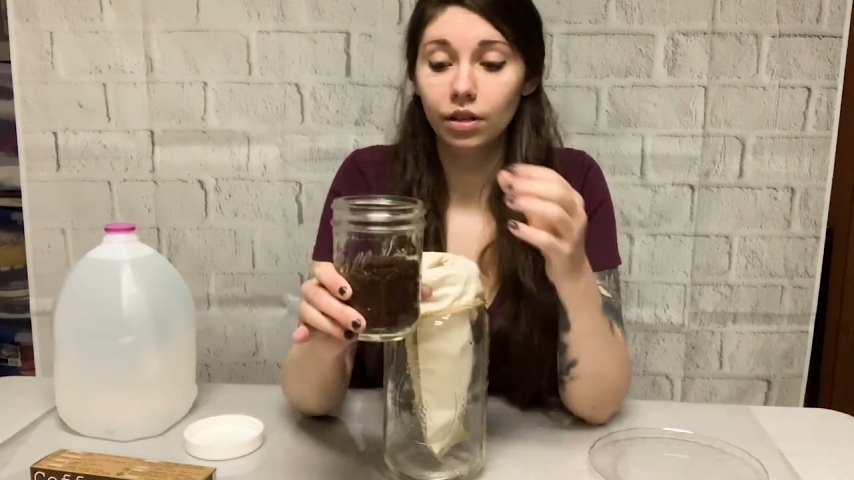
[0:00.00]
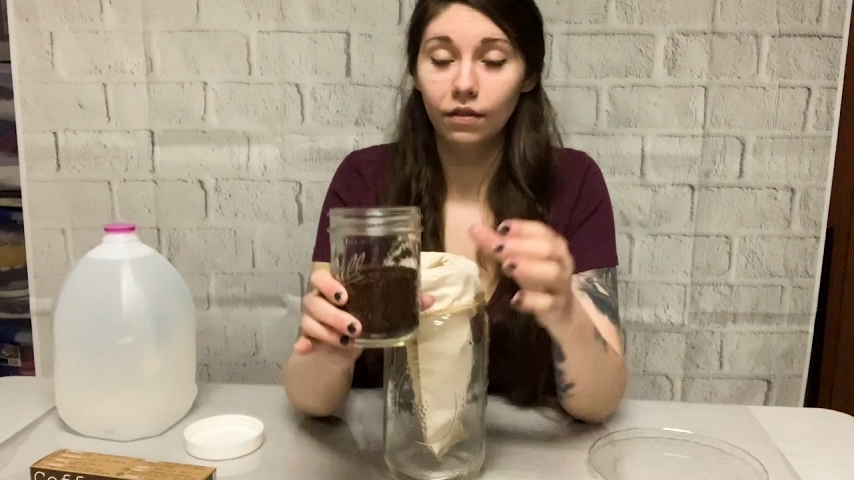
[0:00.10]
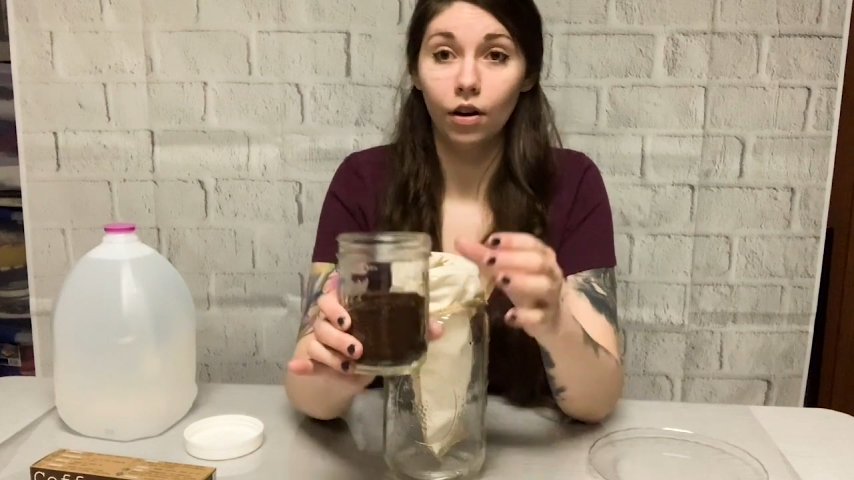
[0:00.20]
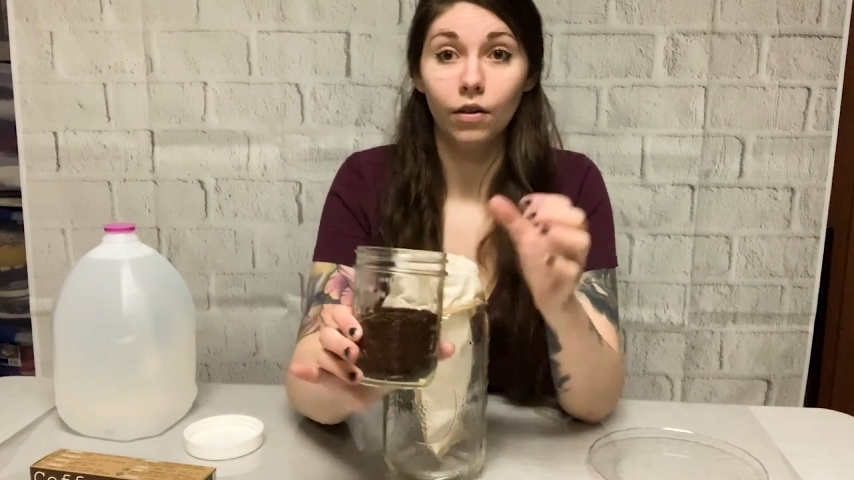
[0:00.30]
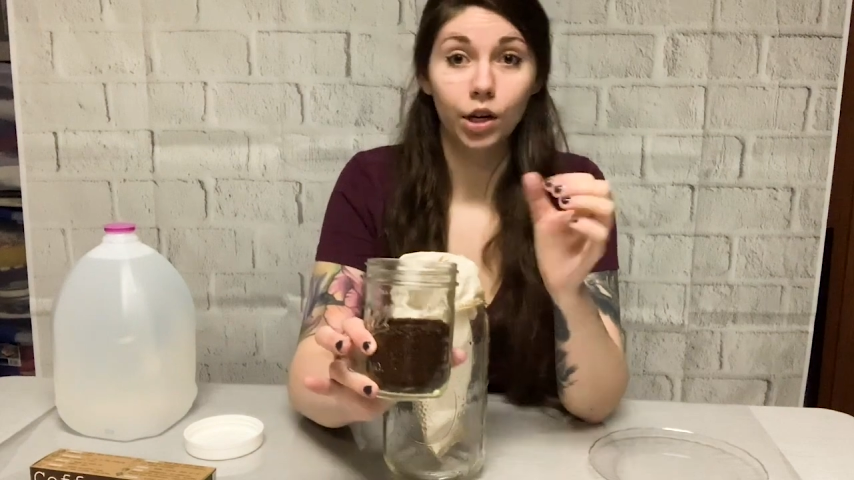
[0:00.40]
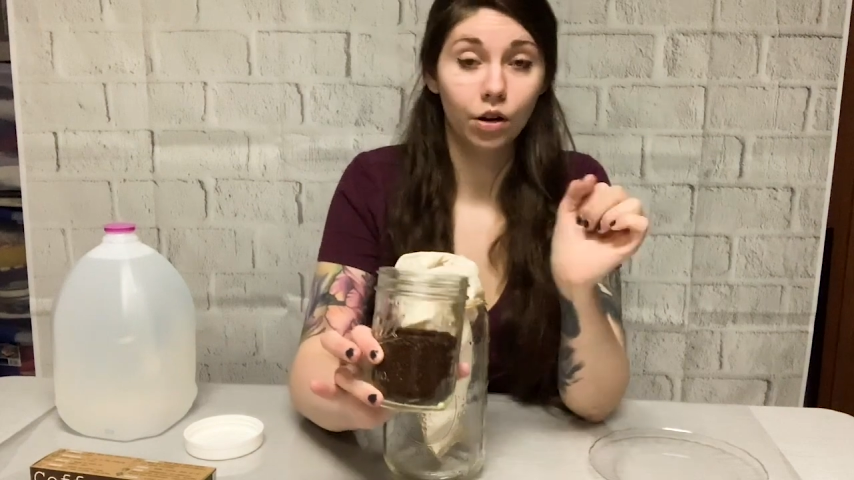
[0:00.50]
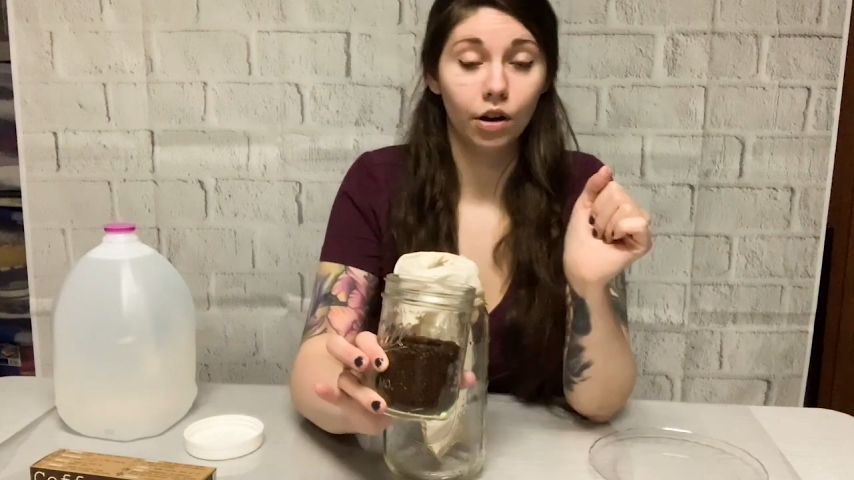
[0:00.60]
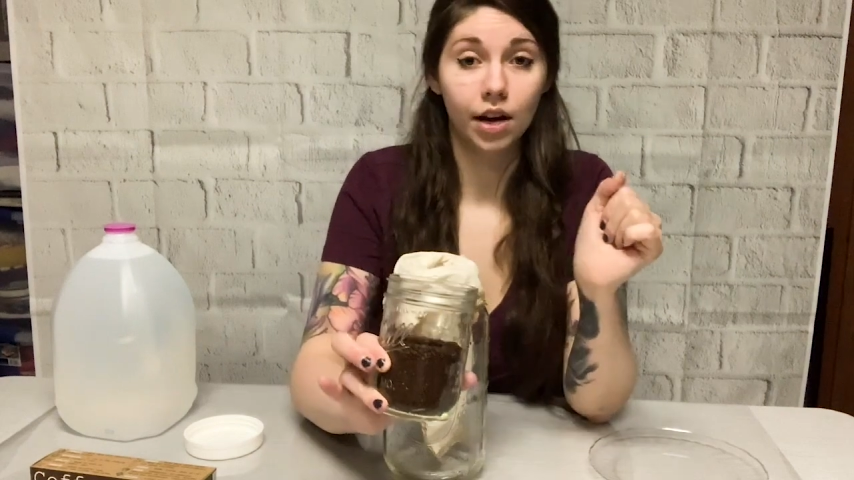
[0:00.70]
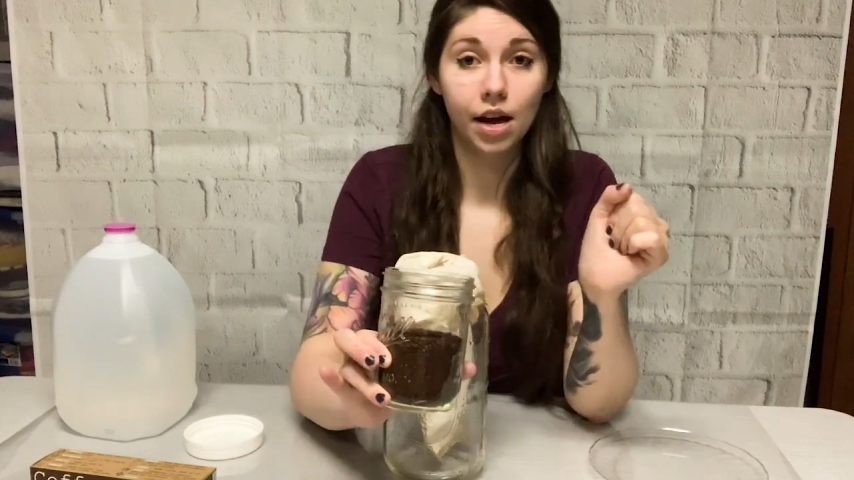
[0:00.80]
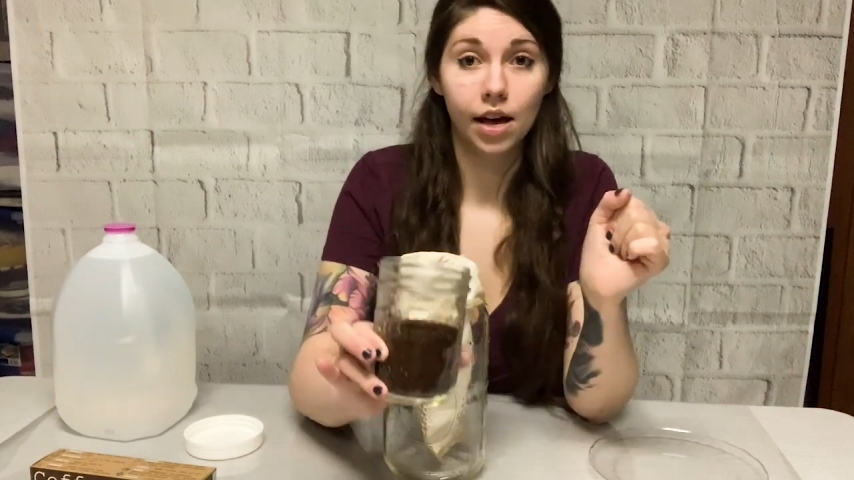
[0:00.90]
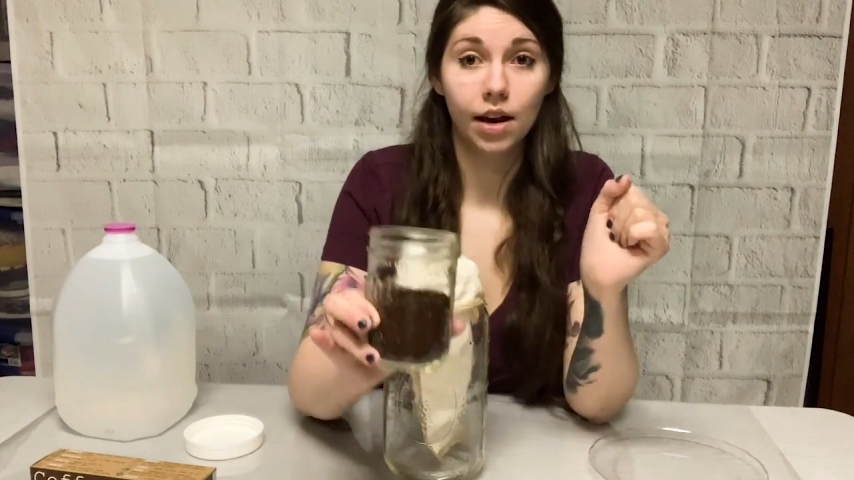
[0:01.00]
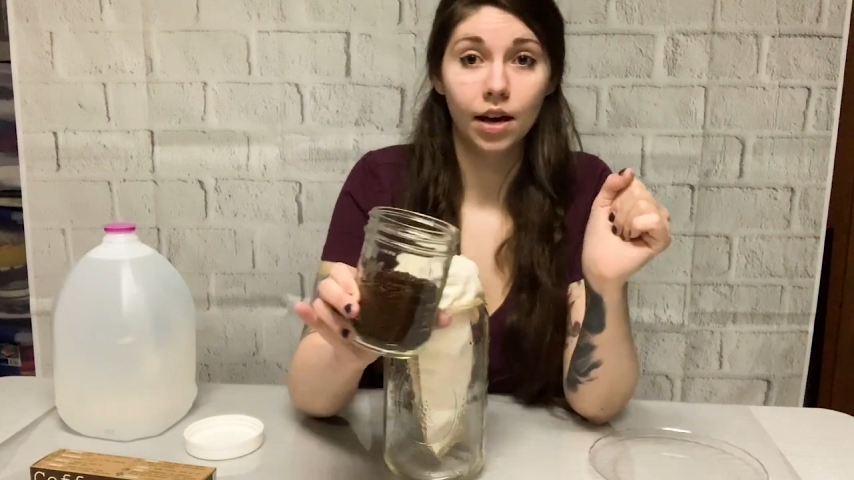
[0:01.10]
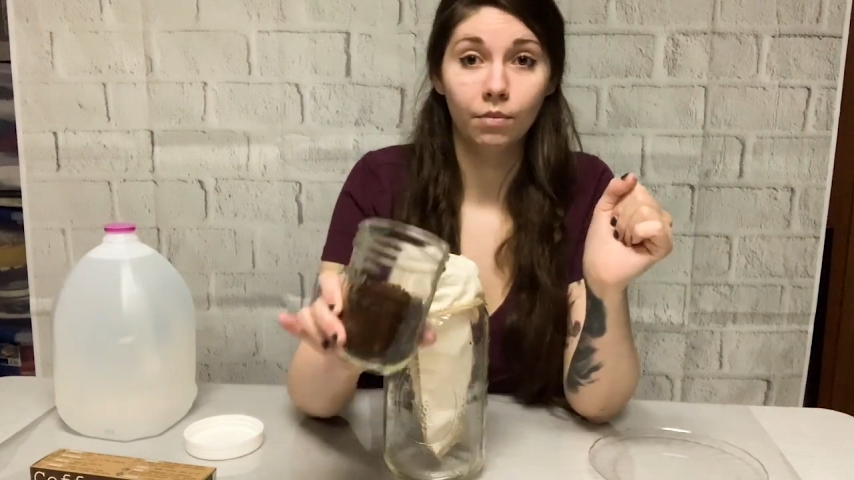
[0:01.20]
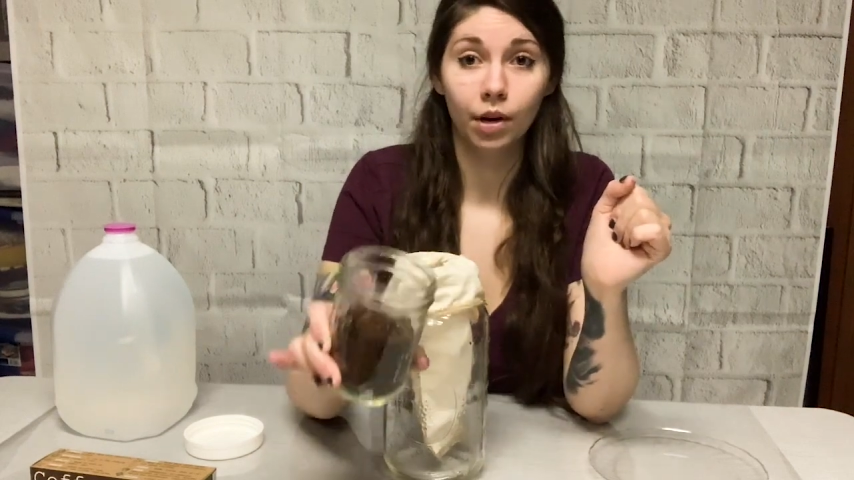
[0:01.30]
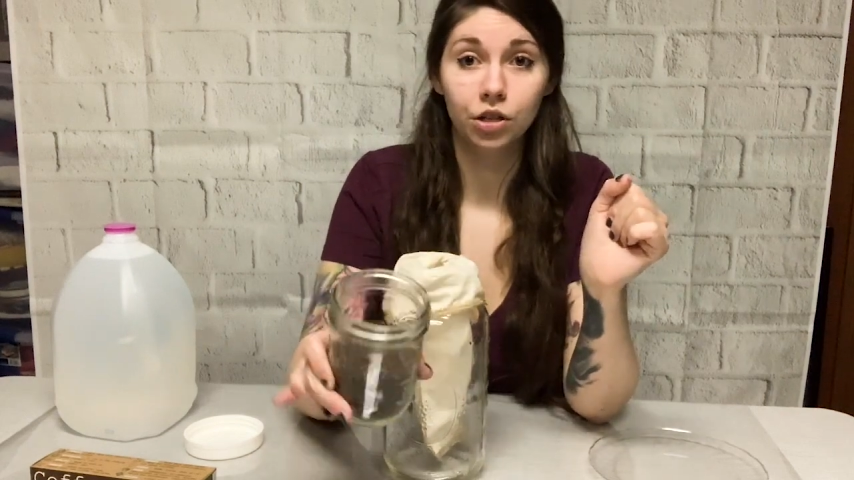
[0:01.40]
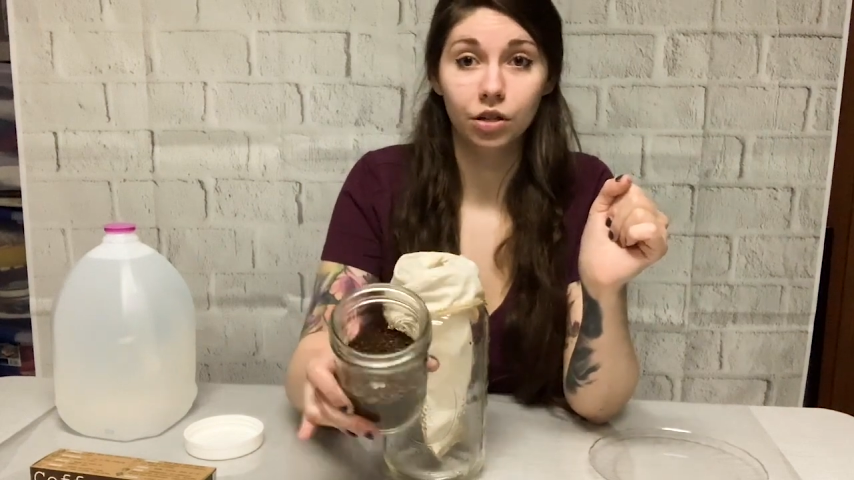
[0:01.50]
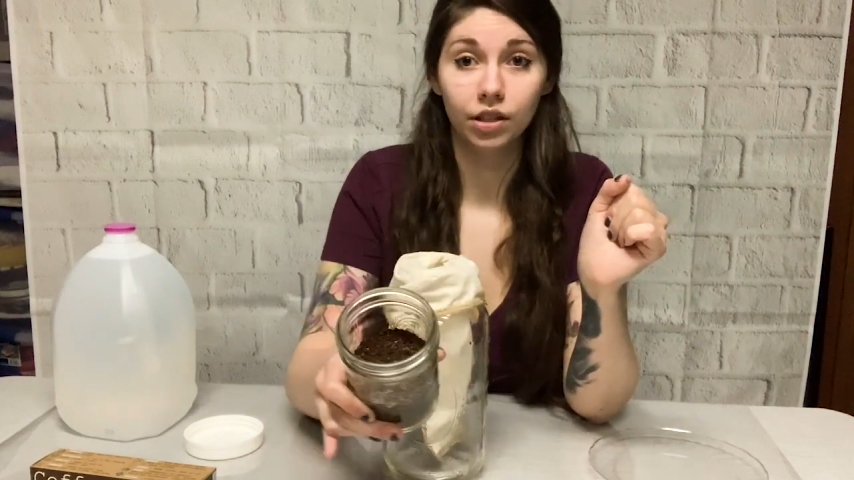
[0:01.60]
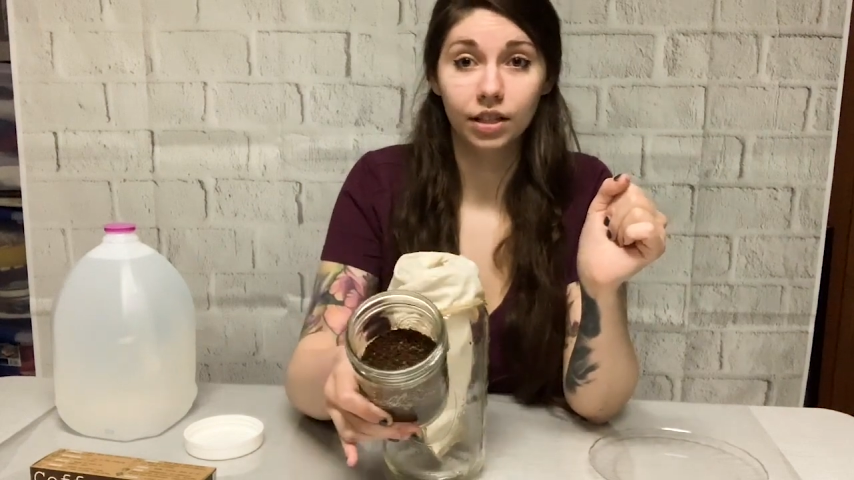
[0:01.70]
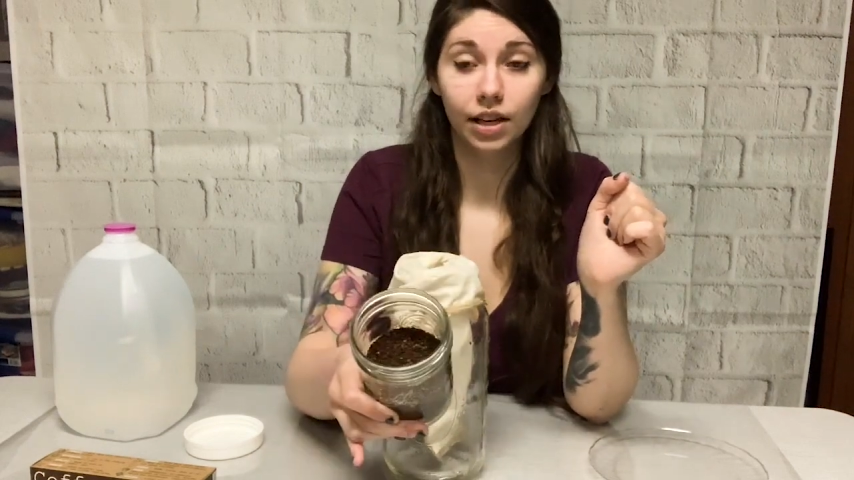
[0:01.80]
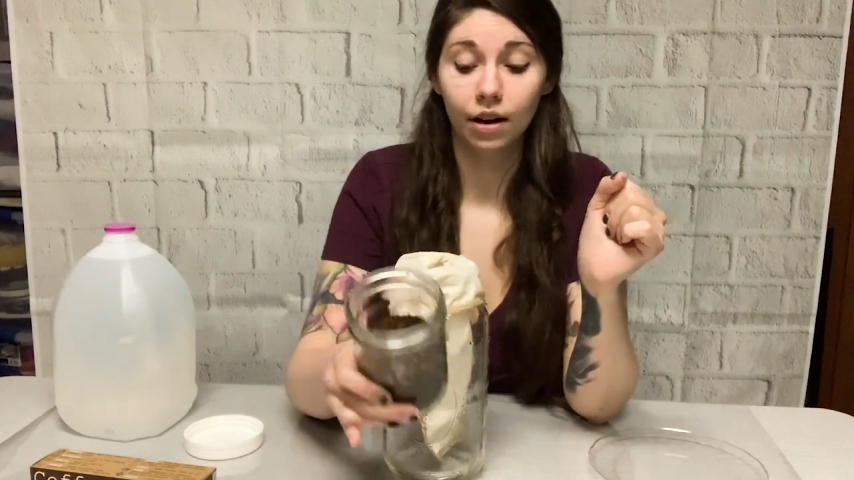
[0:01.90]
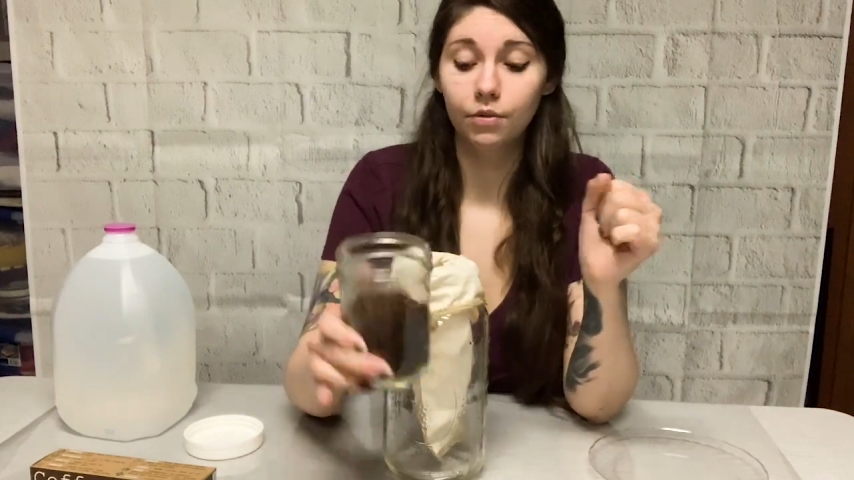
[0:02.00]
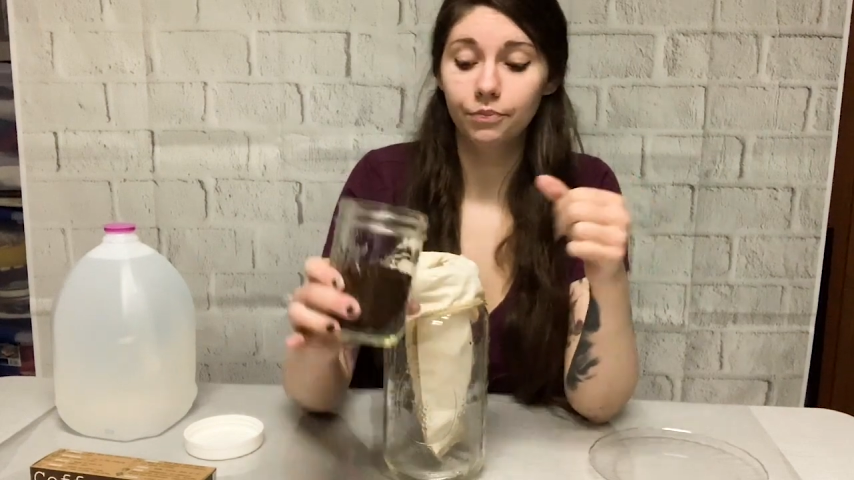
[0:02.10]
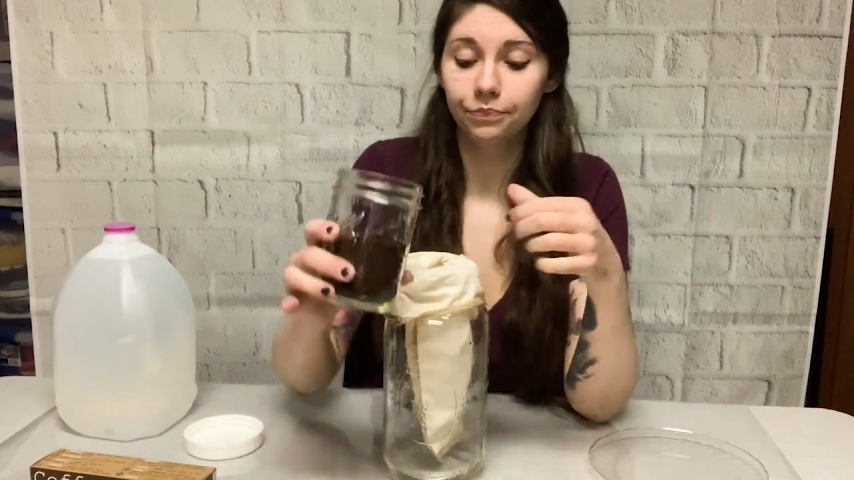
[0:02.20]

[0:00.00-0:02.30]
I've already gone ahead and measured this out.